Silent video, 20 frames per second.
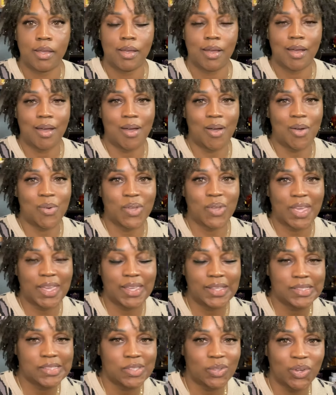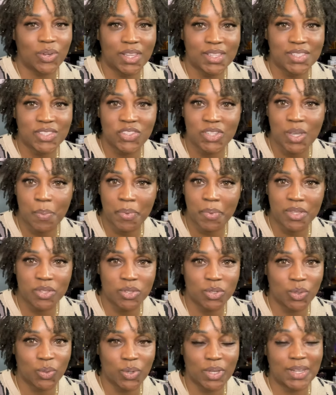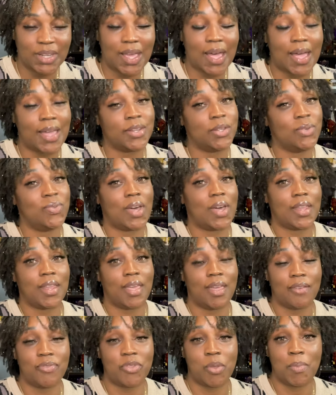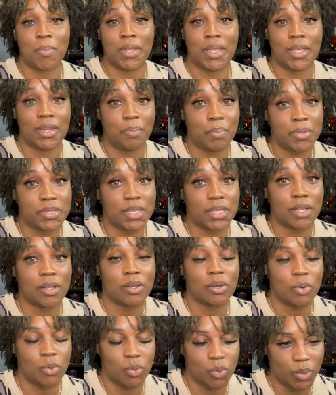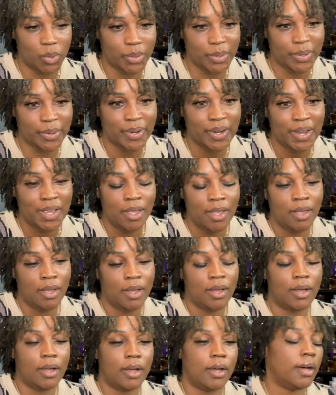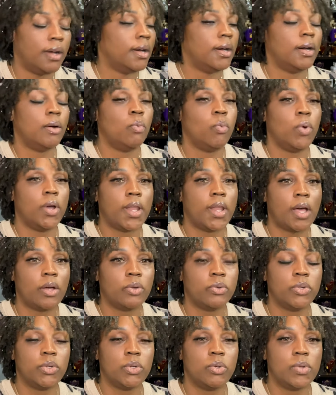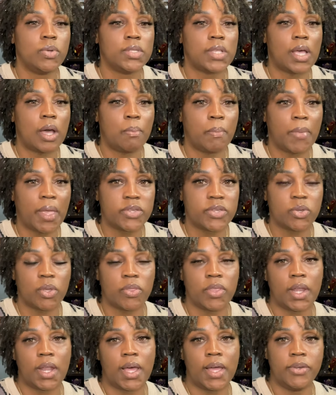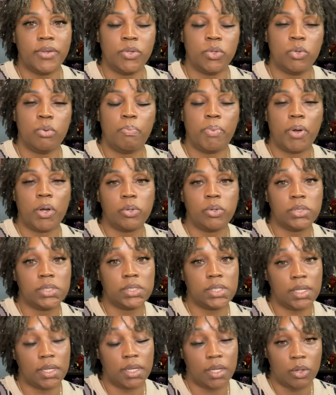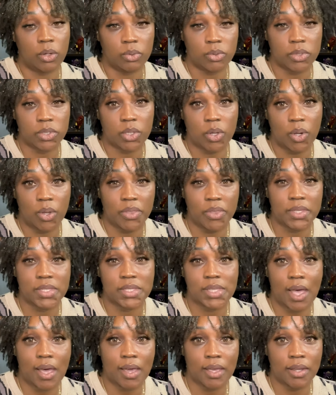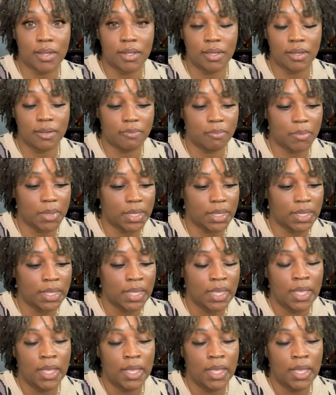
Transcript: Okay, so let's jump into it. I do not have them in any particular order. What I'll do is I'll make sure that I do post the notes on the side of me,